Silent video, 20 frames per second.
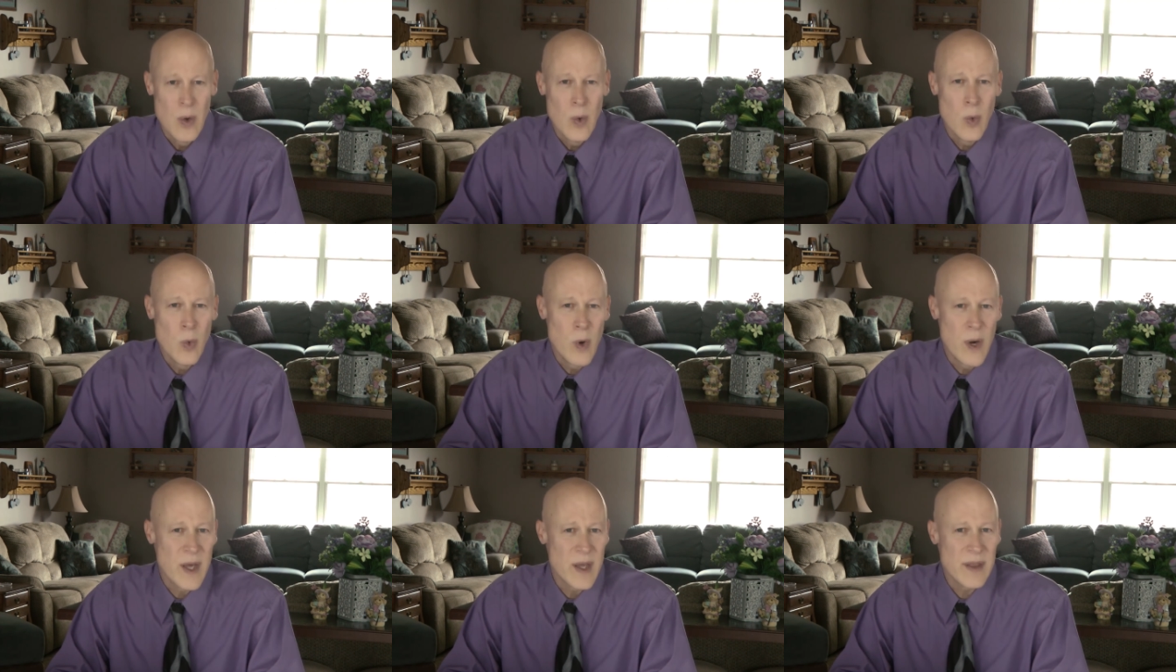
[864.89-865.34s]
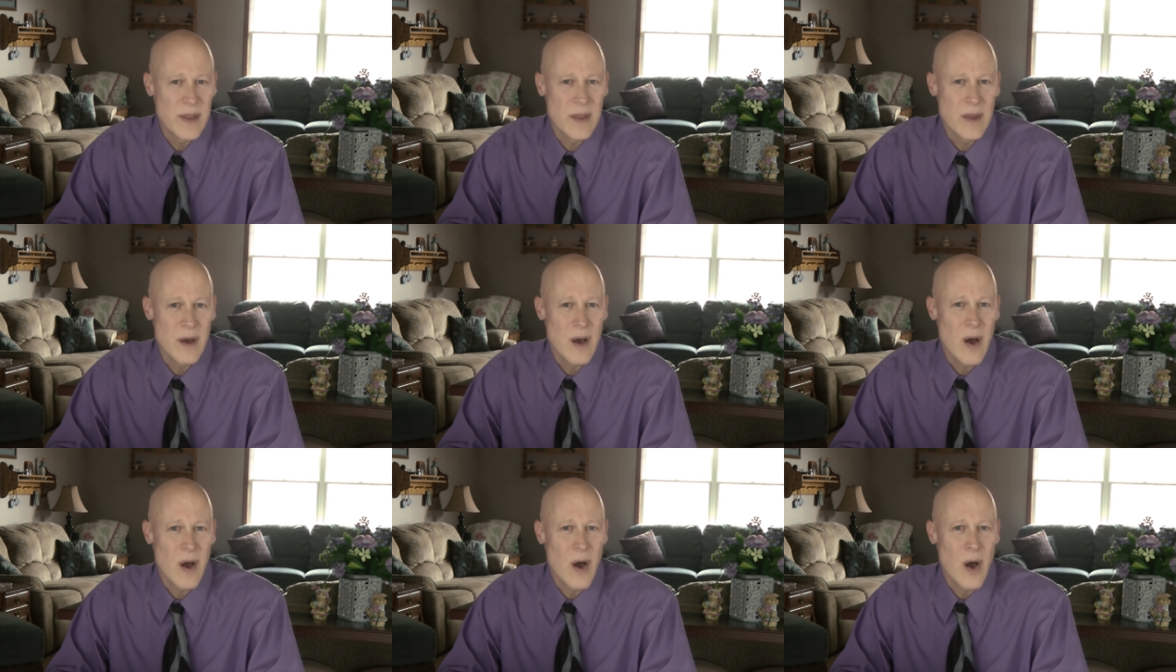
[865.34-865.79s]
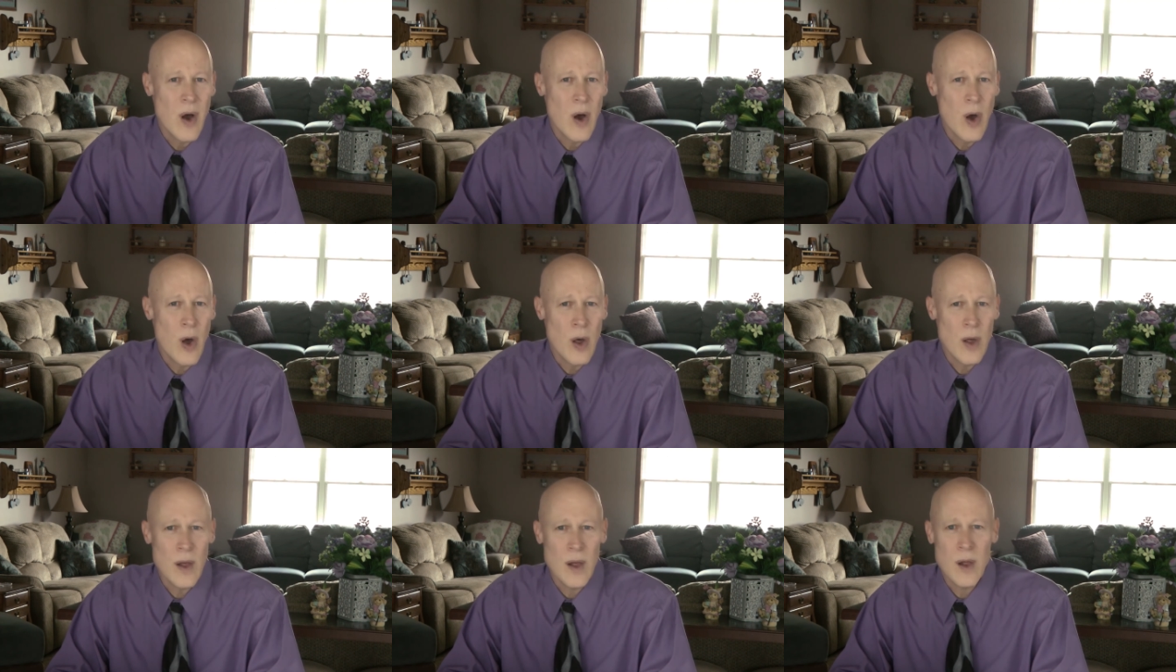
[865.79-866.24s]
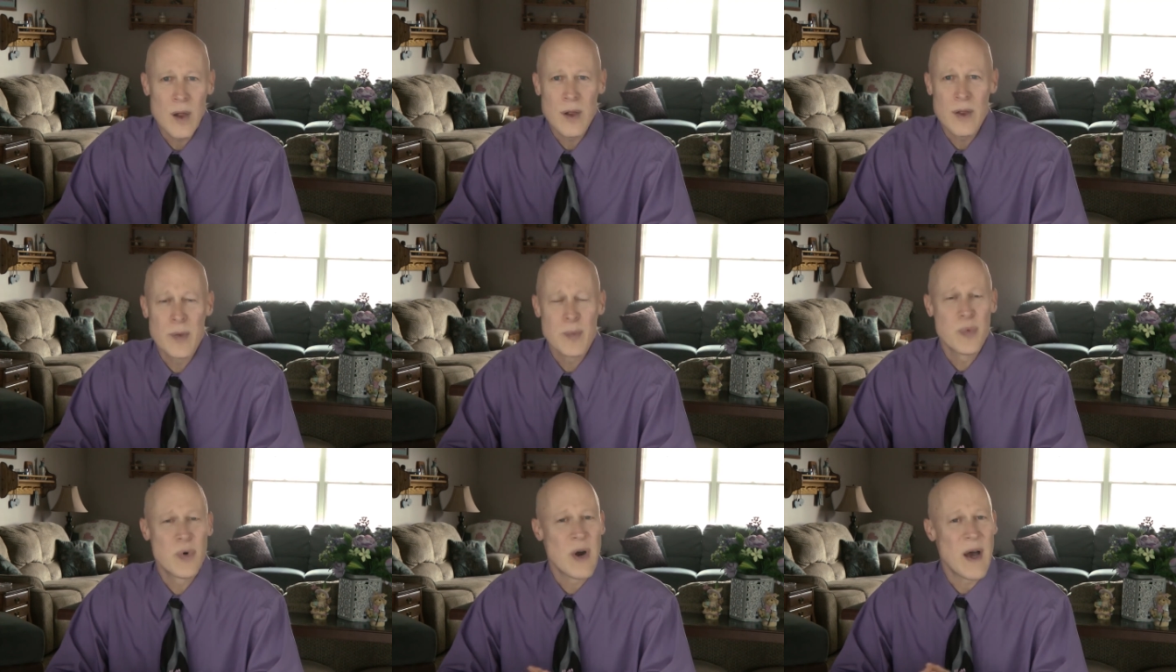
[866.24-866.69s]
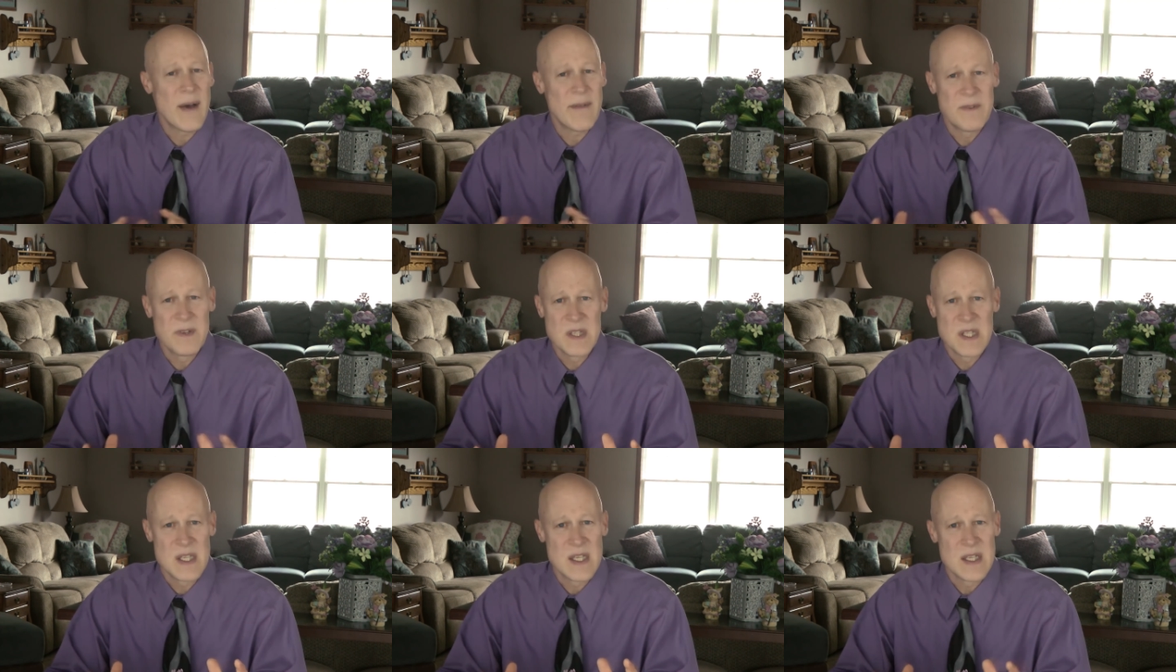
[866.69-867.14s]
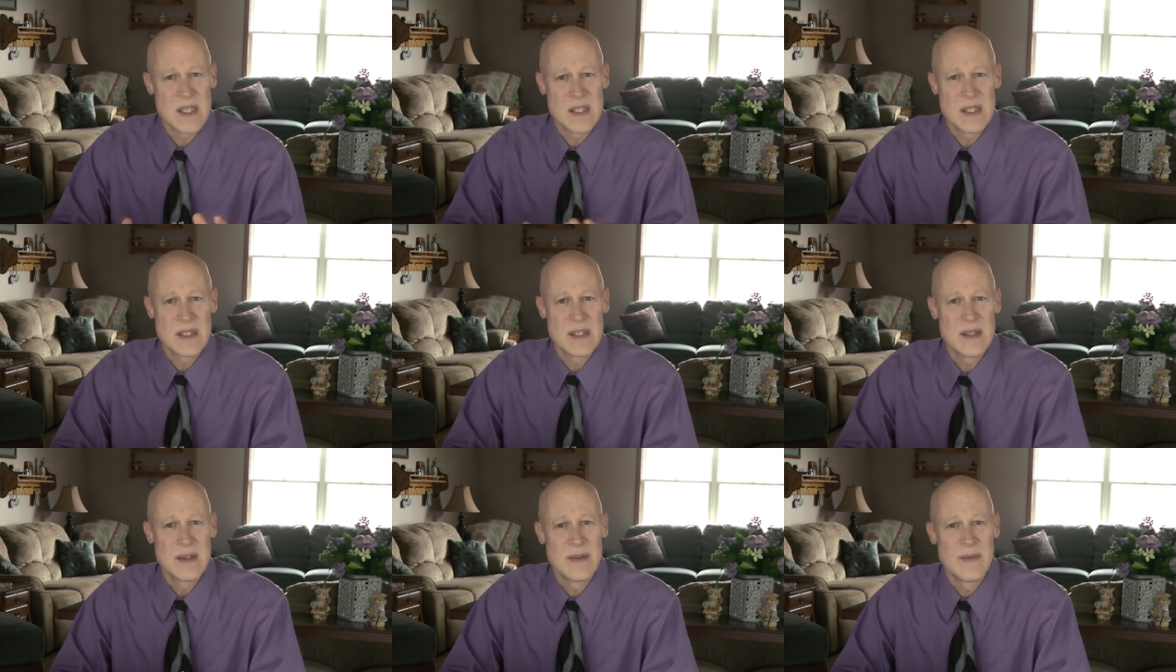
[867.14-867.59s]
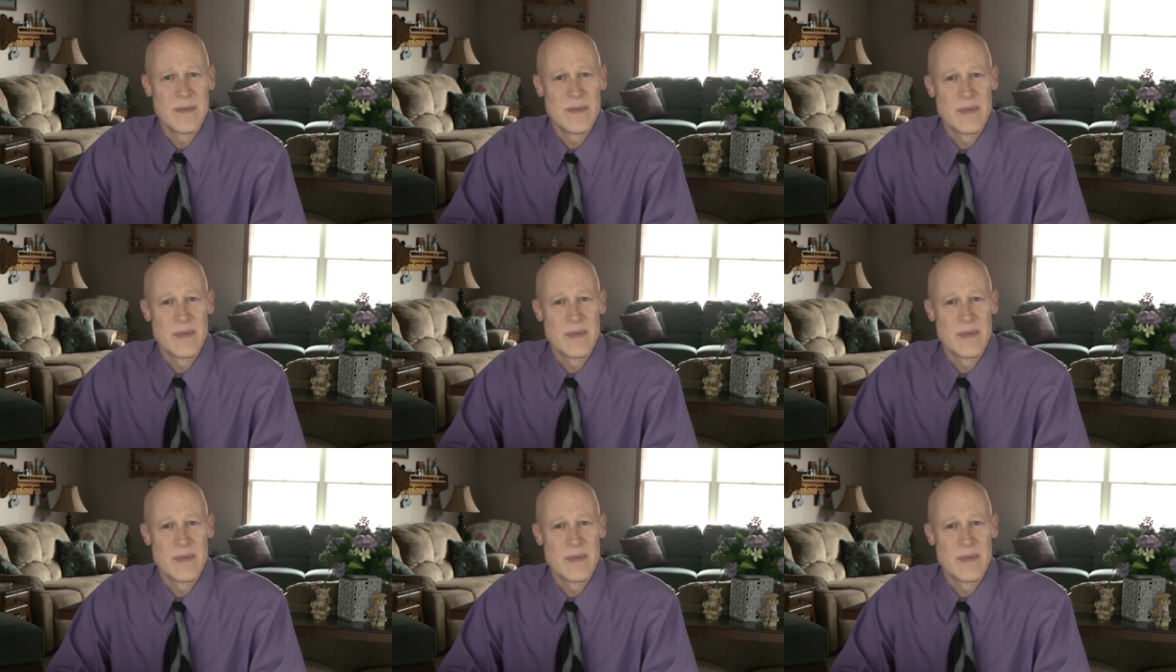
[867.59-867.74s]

with all the prophecies